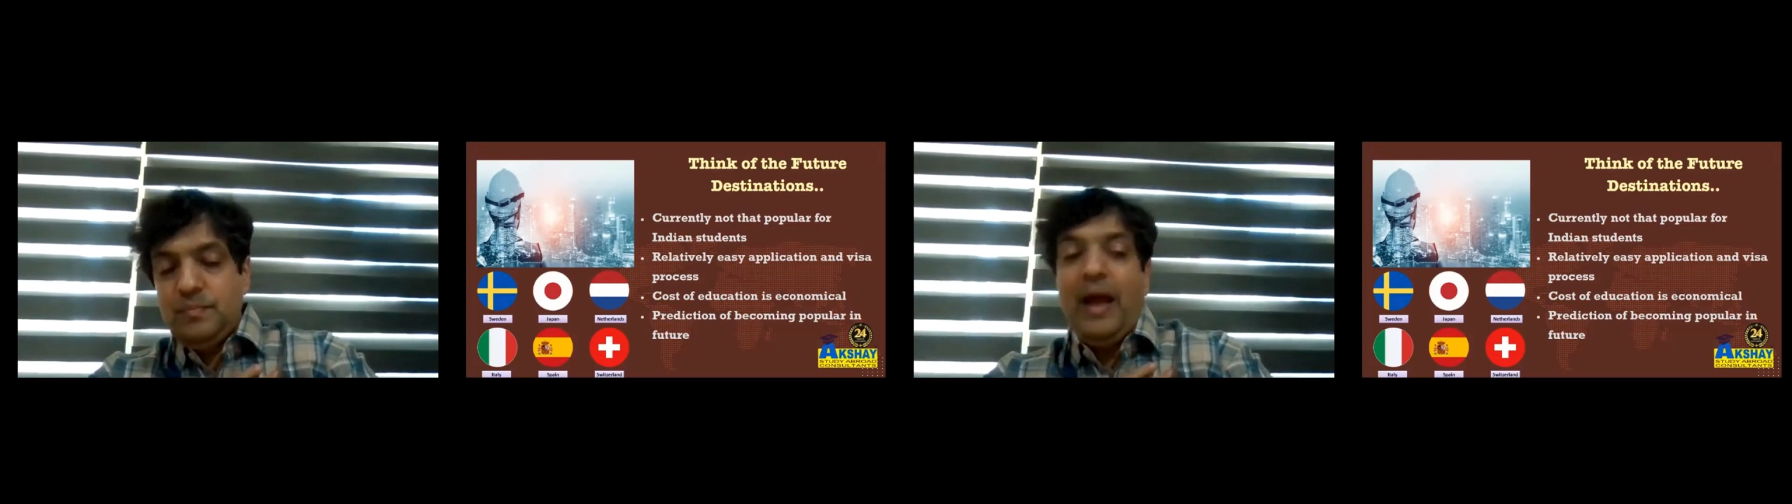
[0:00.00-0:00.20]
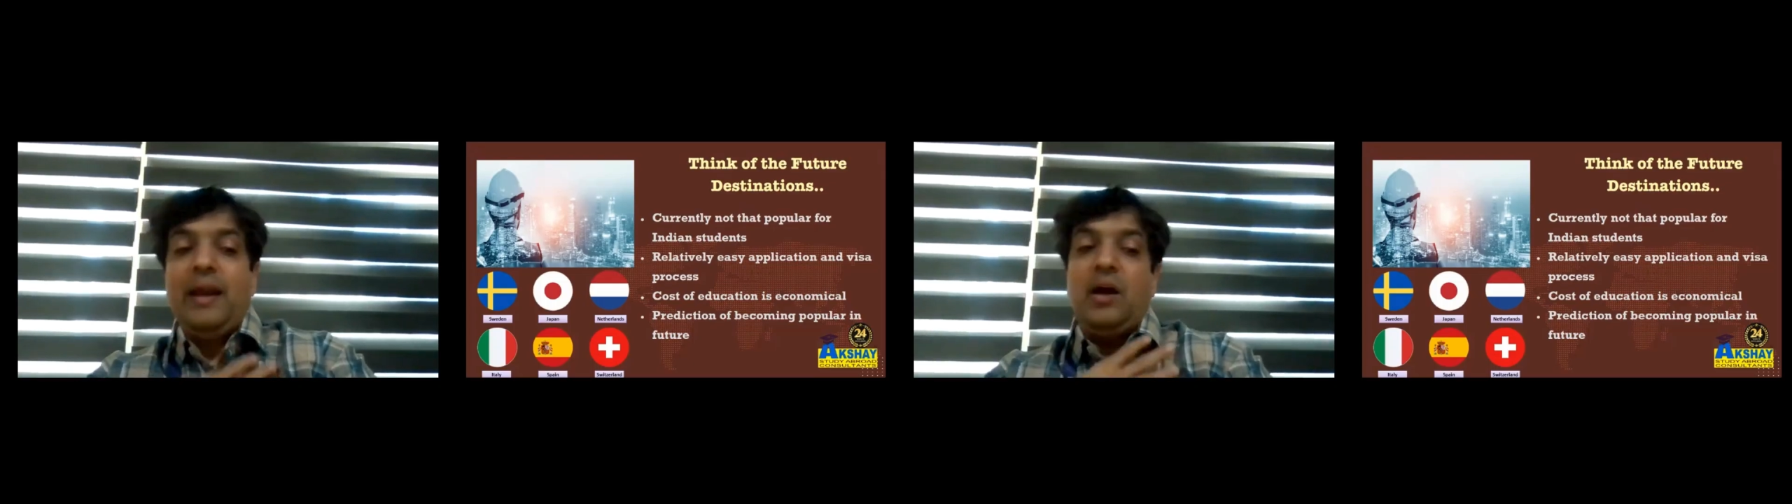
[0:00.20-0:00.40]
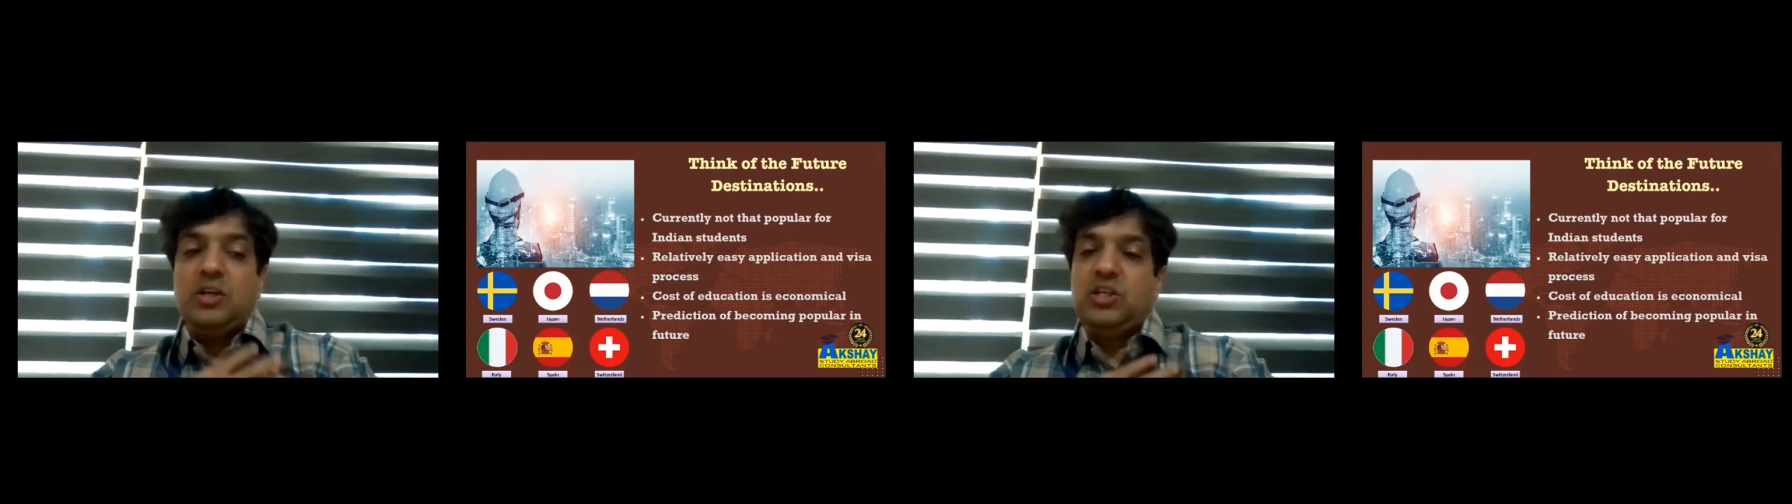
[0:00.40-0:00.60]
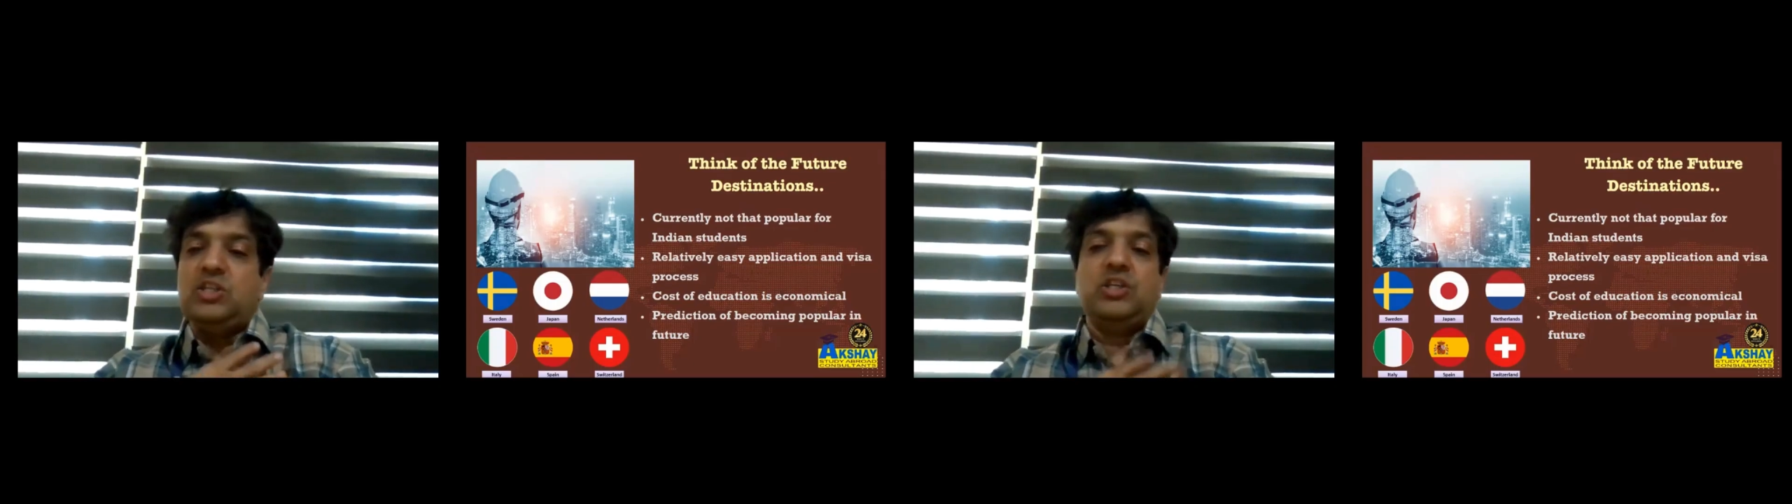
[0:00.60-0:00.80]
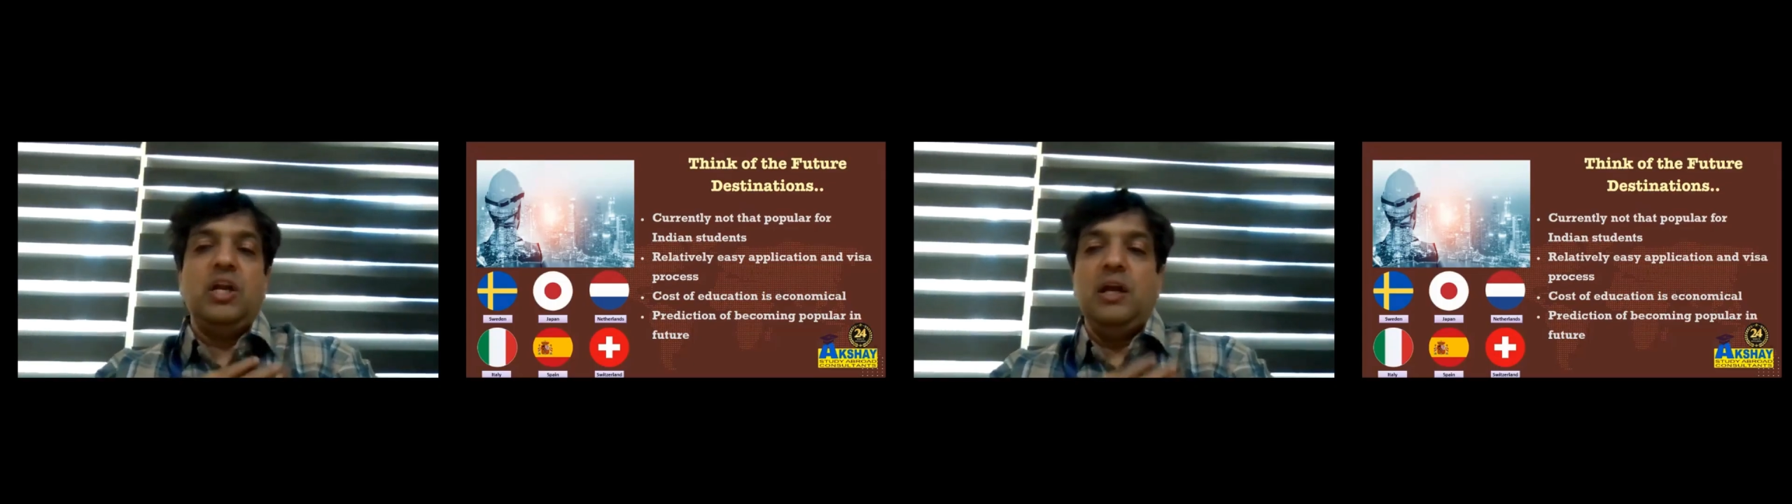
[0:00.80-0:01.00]
that
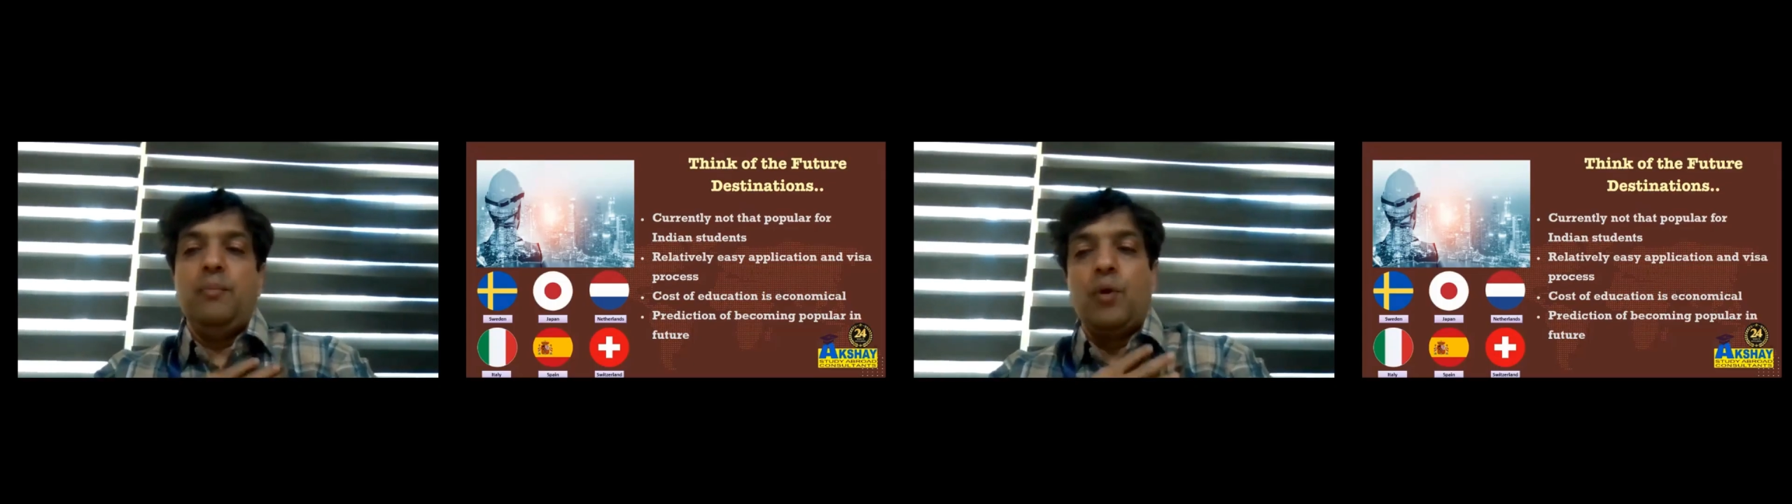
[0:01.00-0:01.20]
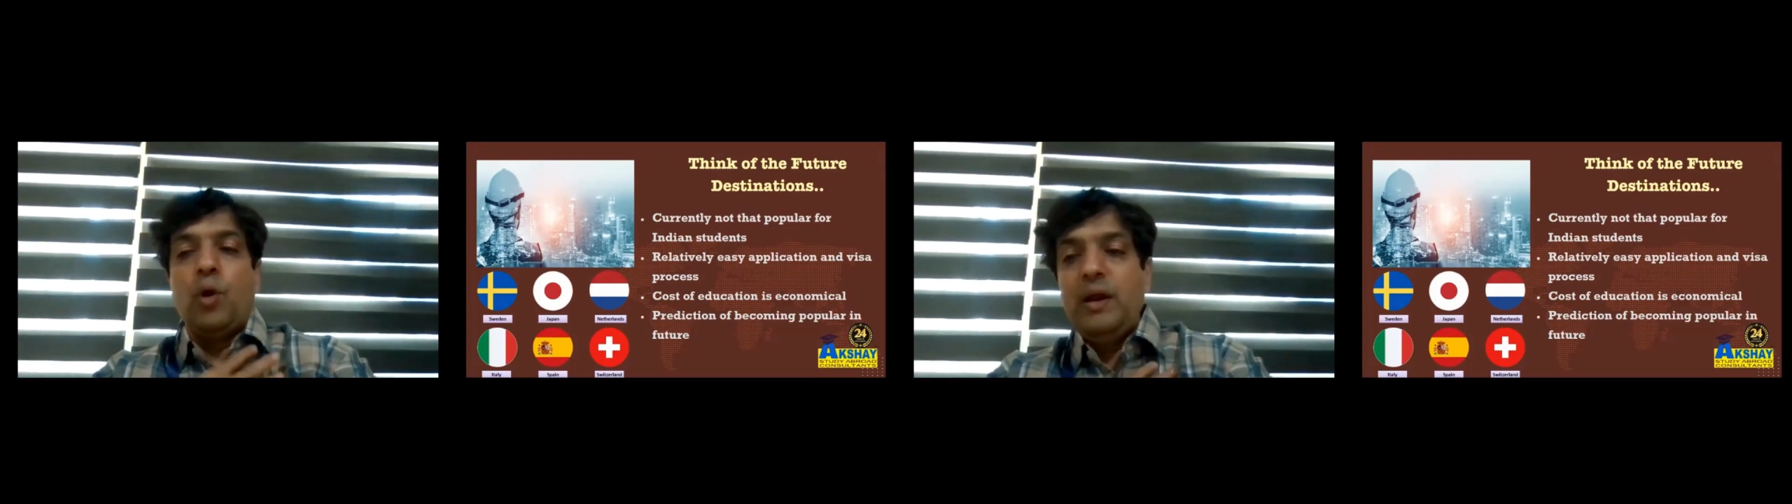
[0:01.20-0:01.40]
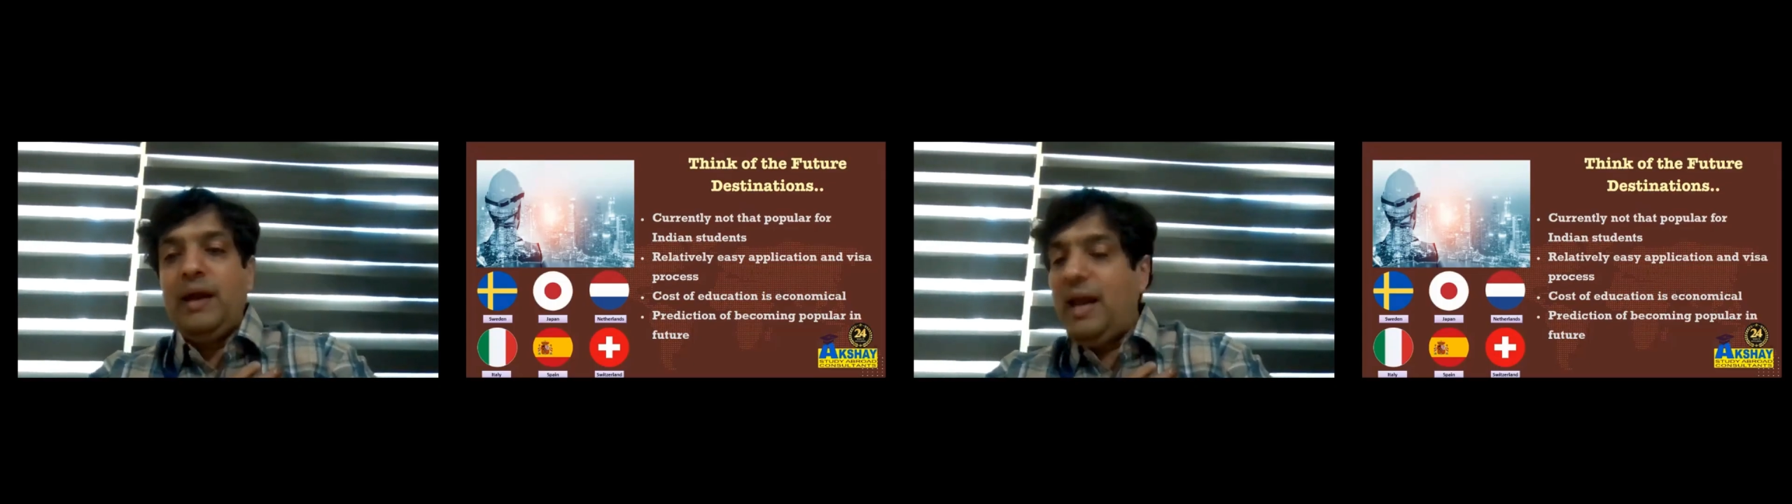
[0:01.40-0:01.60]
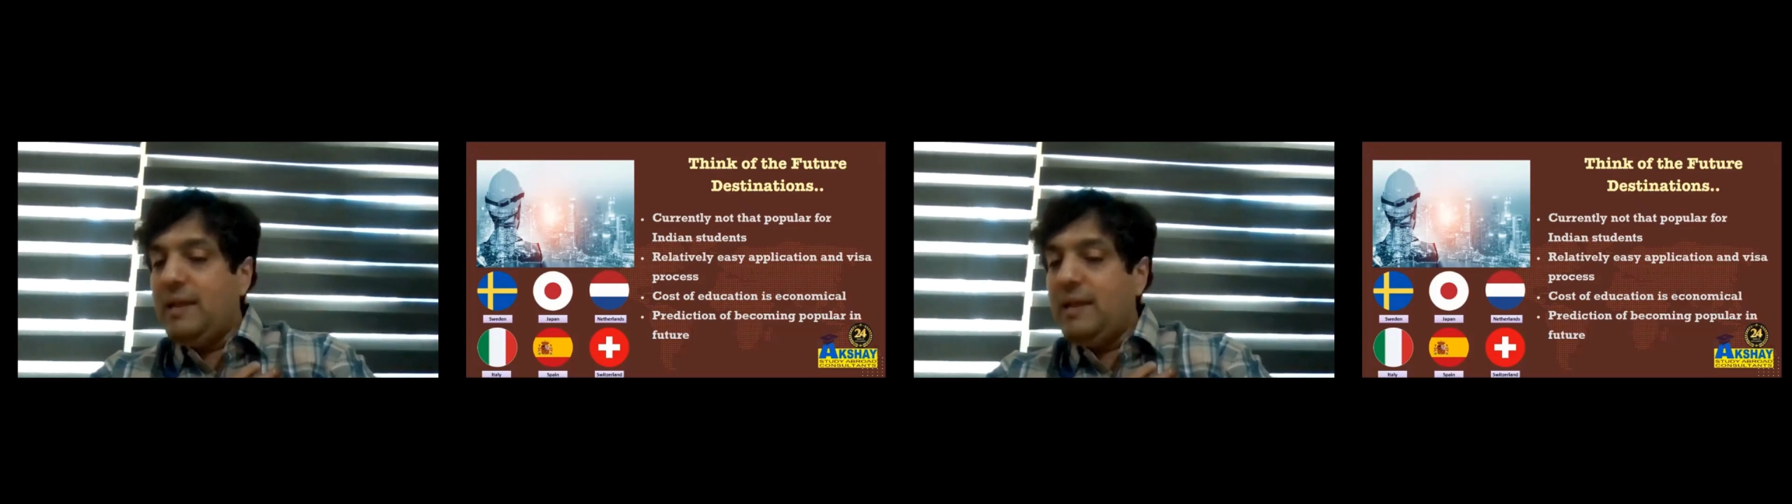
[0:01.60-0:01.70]
Akshay Study Abroad